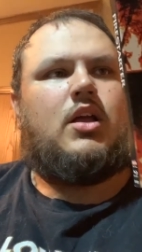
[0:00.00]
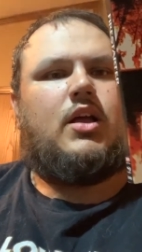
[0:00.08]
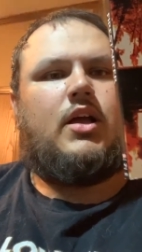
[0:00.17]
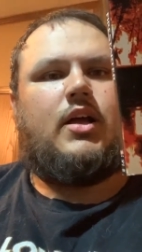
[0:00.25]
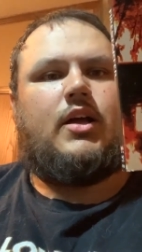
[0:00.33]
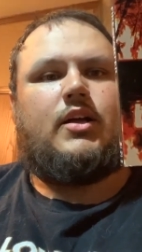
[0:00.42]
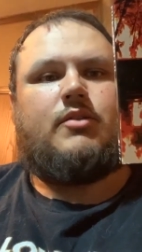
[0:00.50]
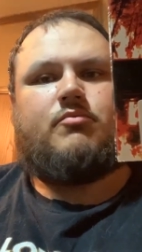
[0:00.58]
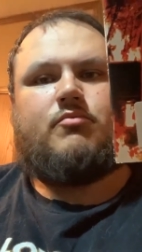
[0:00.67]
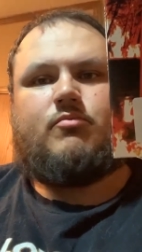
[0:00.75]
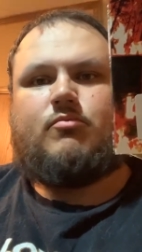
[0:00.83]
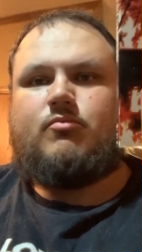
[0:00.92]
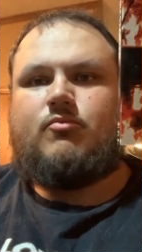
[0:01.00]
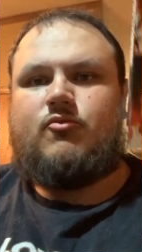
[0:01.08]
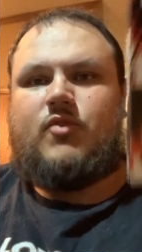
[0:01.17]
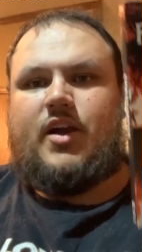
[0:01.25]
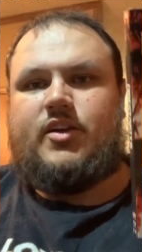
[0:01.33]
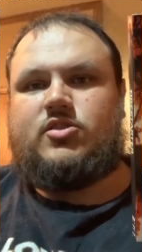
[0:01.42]
Uh,
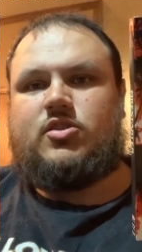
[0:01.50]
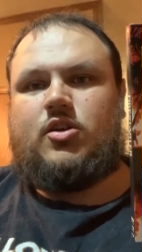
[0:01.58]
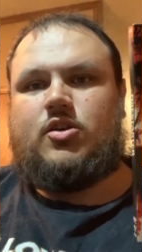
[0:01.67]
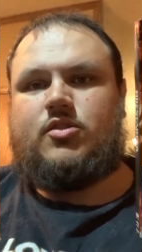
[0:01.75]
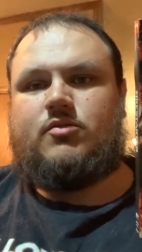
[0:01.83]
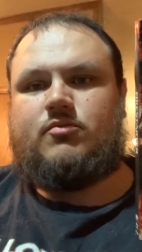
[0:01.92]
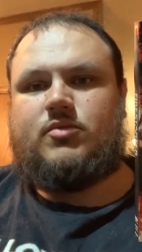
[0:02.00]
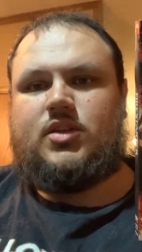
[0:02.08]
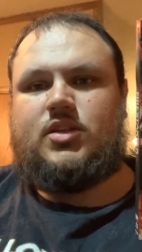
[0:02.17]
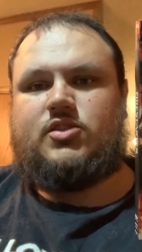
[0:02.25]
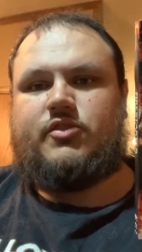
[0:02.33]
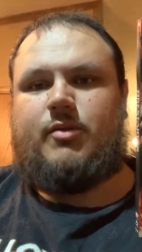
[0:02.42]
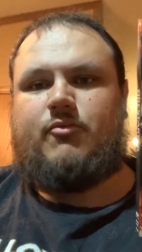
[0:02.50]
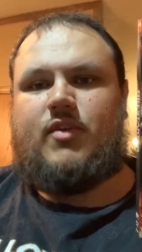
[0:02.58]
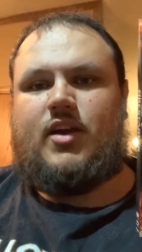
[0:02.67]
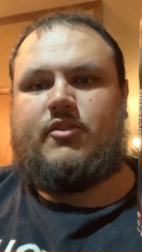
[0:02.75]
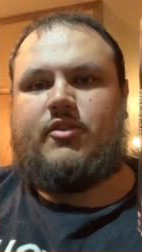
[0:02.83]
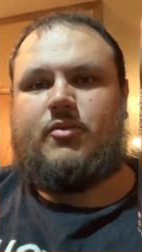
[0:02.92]
Firestarter, the Scream
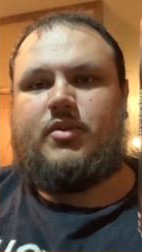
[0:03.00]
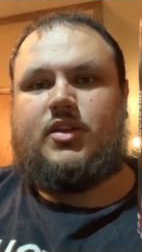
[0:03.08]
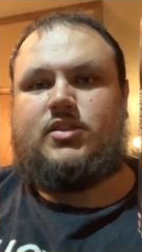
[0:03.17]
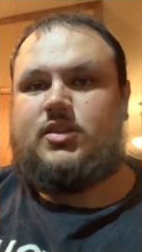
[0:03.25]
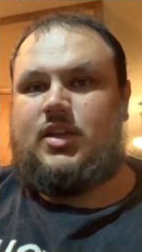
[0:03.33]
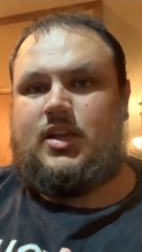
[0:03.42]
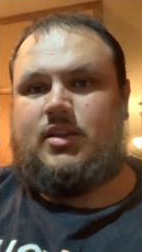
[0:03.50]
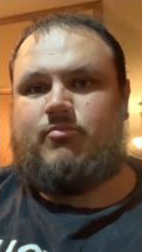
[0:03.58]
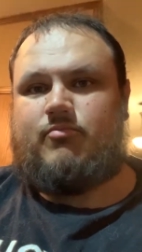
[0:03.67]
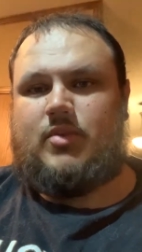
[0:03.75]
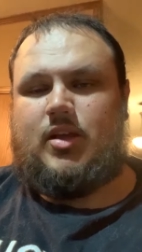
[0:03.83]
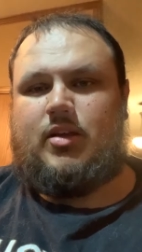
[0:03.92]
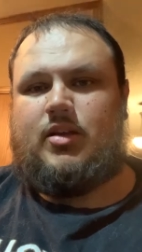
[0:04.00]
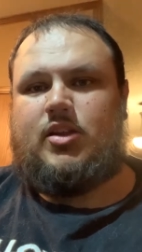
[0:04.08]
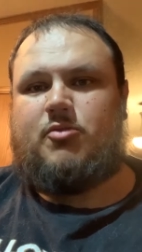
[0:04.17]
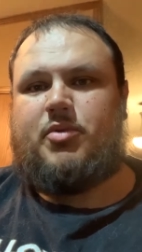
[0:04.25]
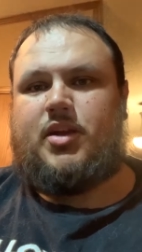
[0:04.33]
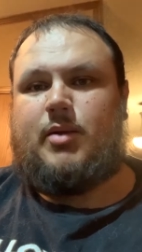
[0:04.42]
Factory release. Again, uh, another
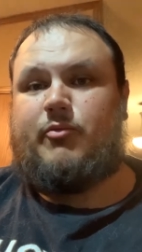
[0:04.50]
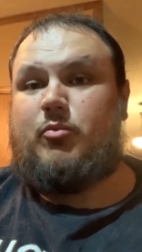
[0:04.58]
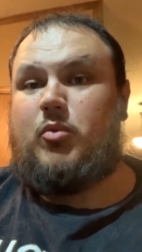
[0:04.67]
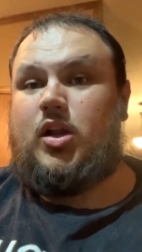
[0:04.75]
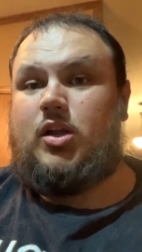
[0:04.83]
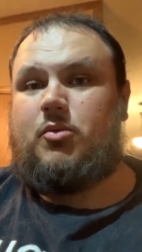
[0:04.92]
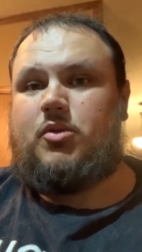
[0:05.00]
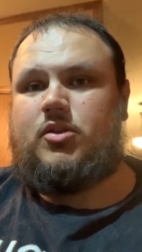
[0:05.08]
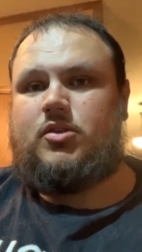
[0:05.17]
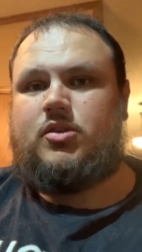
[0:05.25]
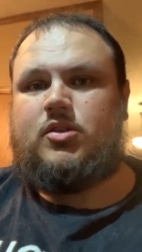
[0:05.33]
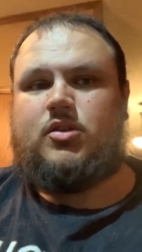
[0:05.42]
pickup from Wally World.